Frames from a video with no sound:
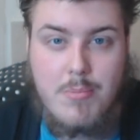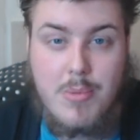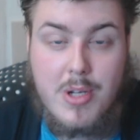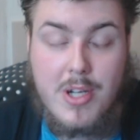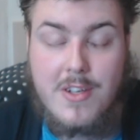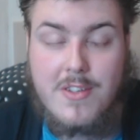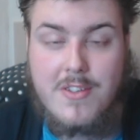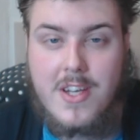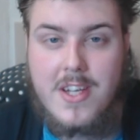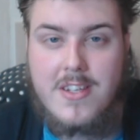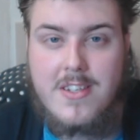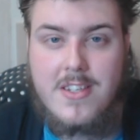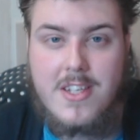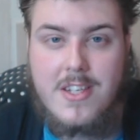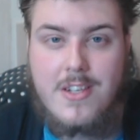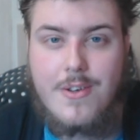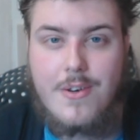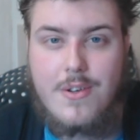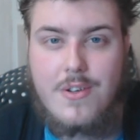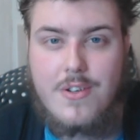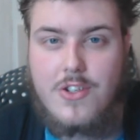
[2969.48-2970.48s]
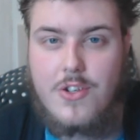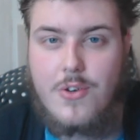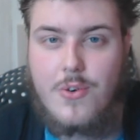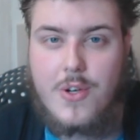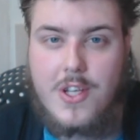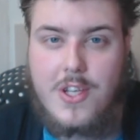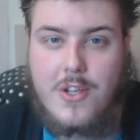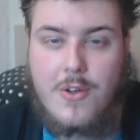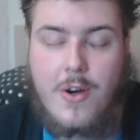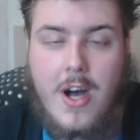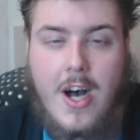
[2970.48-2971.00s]
because I did not
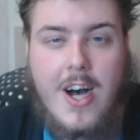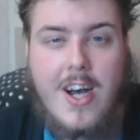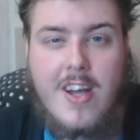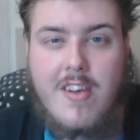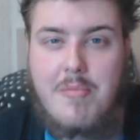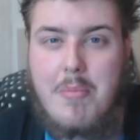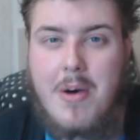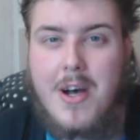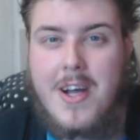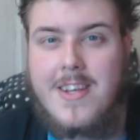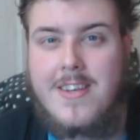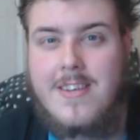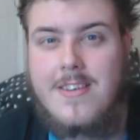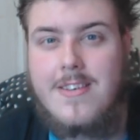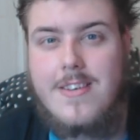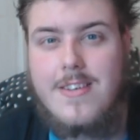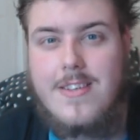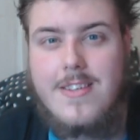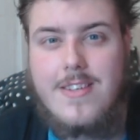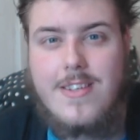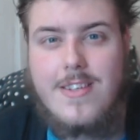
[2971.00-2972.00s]
join your hive mind.